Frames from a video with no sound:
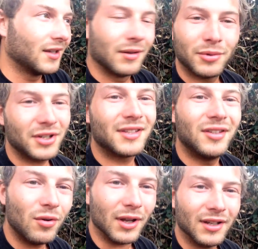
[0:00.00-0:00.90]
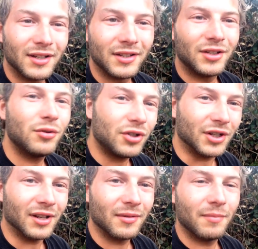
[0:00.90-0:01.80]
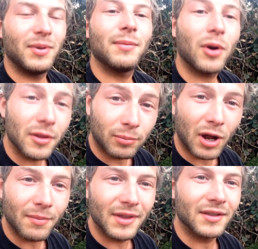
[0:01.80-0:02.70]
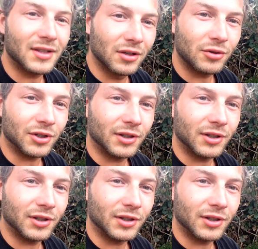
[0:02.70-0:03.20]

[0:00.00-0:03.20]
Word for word: But just do it. Do shit. Be a part of the problem than the solution.